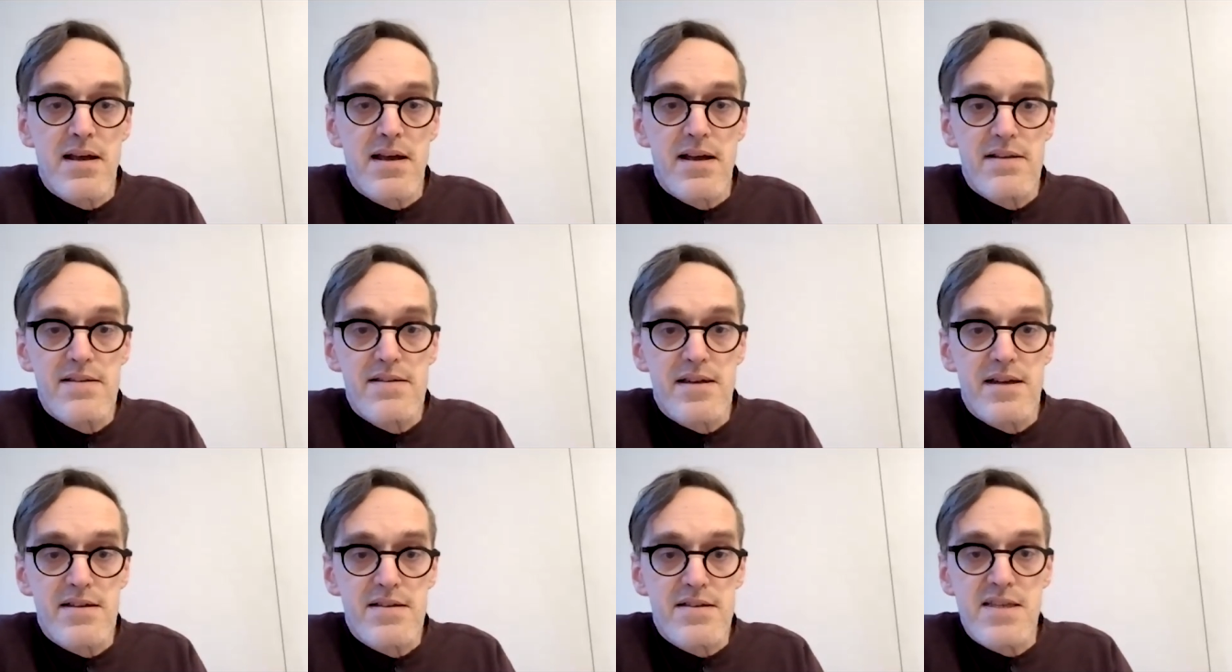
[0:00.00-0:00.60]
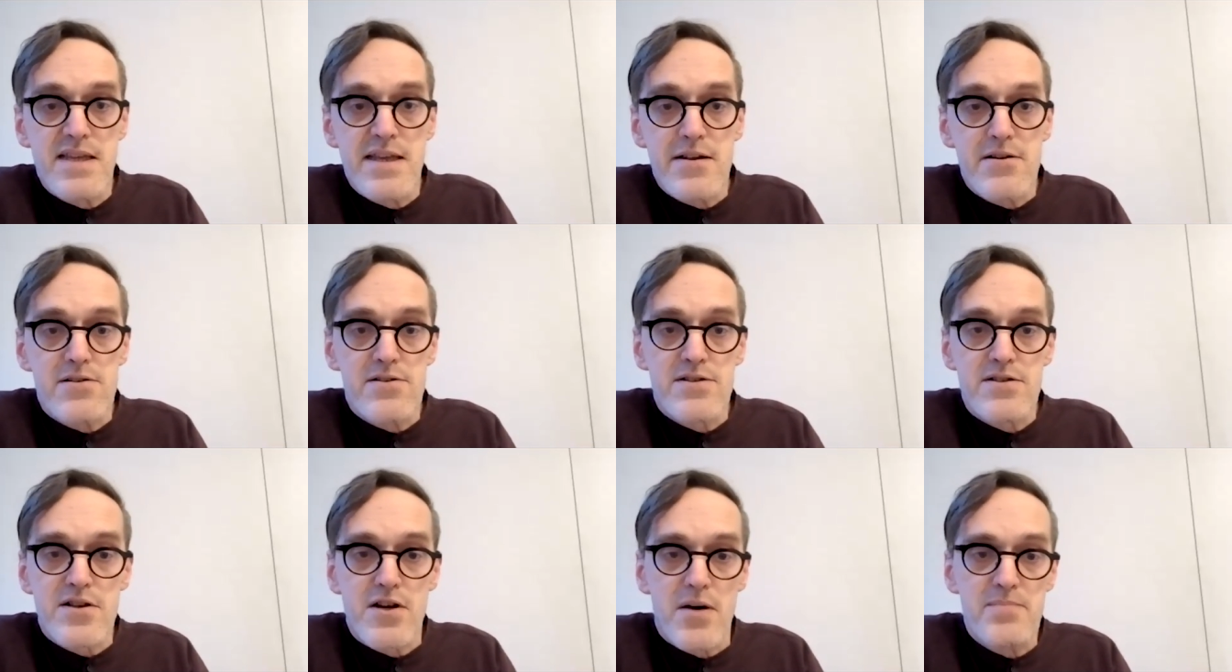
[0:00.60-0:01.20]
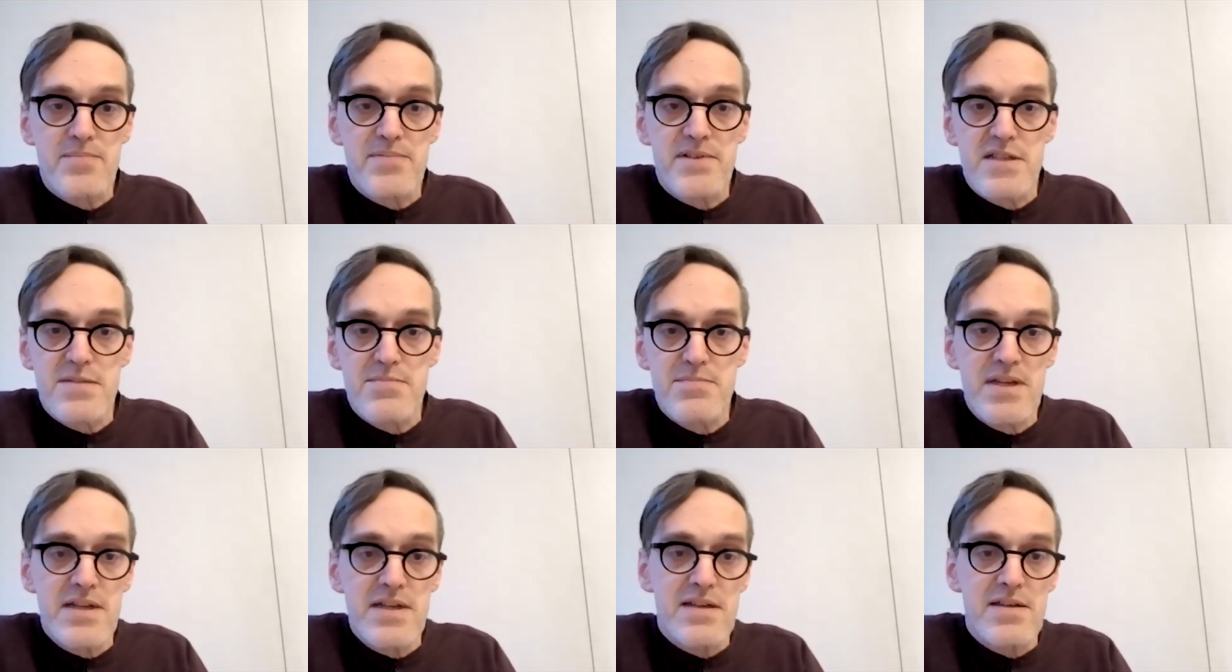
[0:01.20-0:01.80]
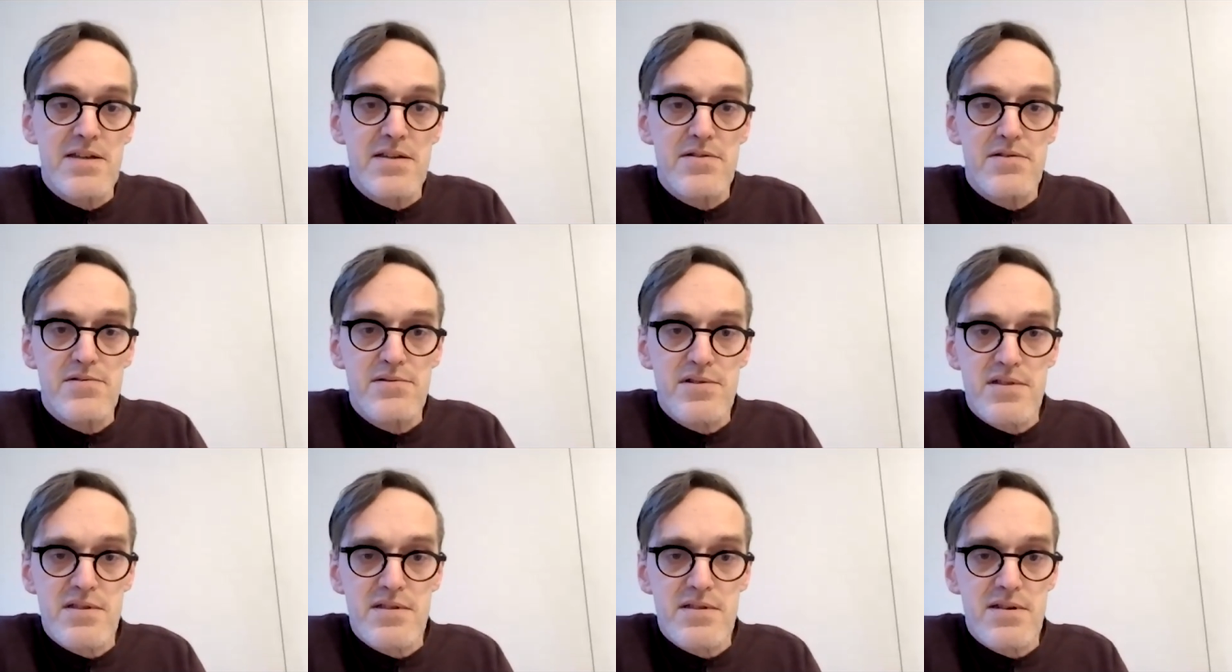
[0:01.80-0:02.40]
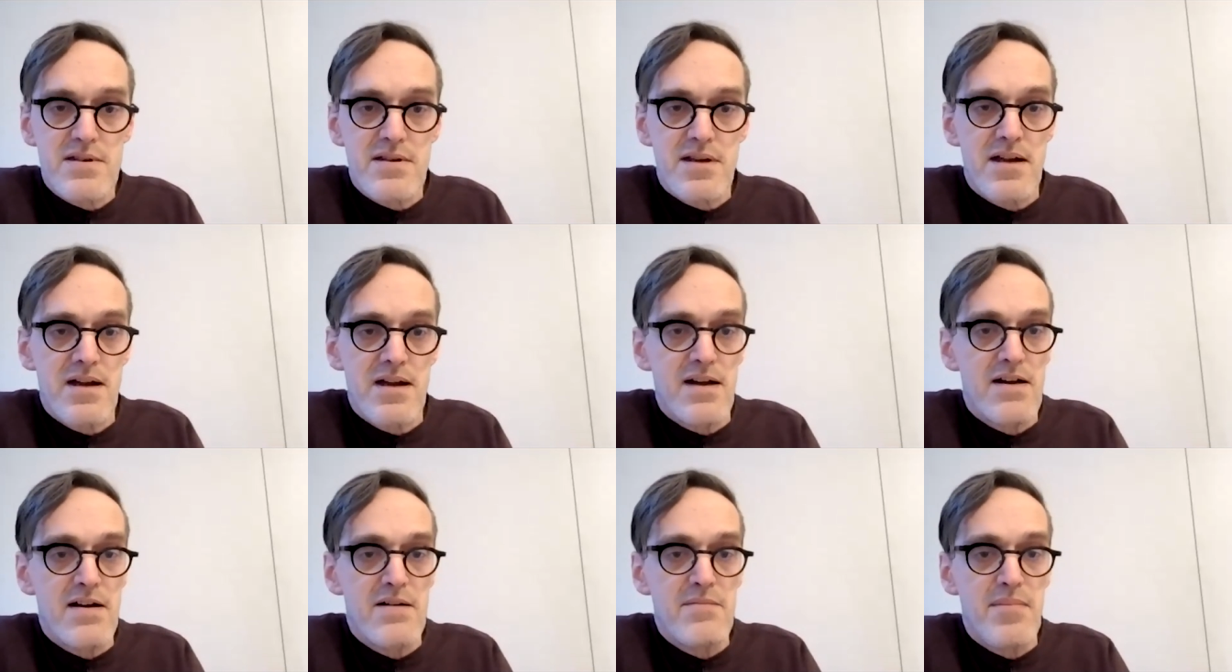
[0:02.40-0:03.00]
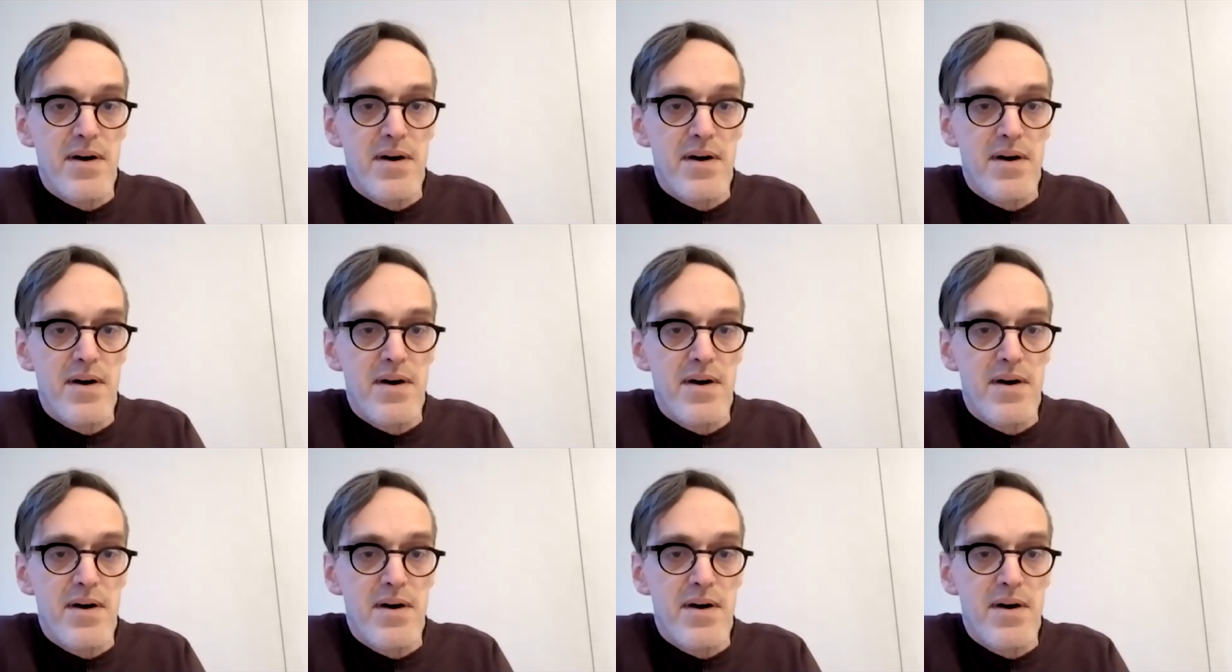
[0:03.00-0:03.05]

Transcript: and then xerox copies being used uh,